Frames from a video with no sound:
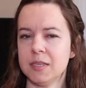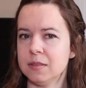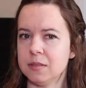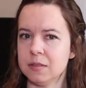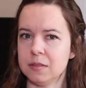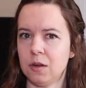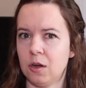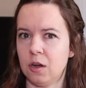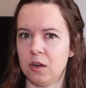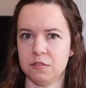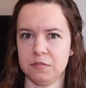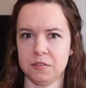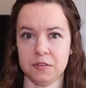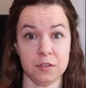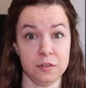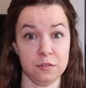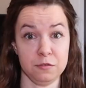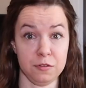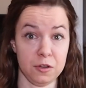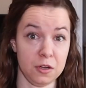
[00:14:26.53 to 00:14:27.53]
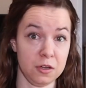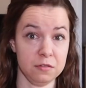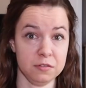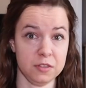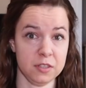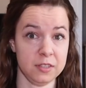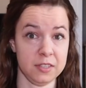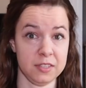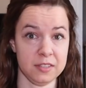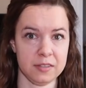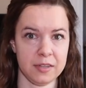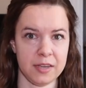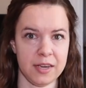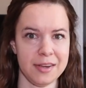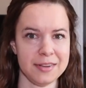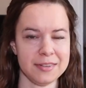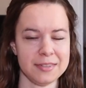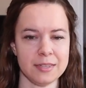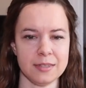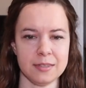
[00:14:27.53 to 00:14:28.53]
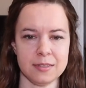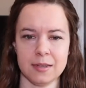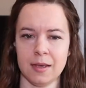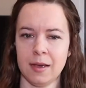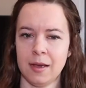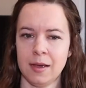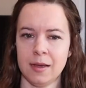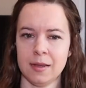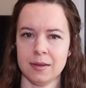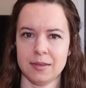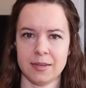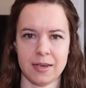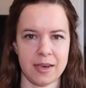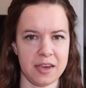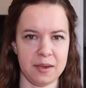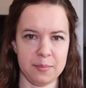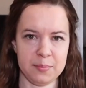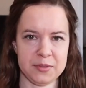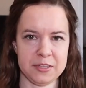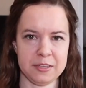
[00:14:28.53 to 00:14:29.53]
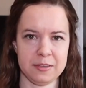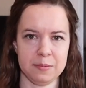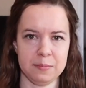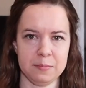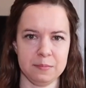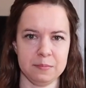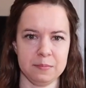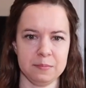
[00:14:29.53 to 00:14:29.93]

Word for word: isn't often involved in these cases tapes.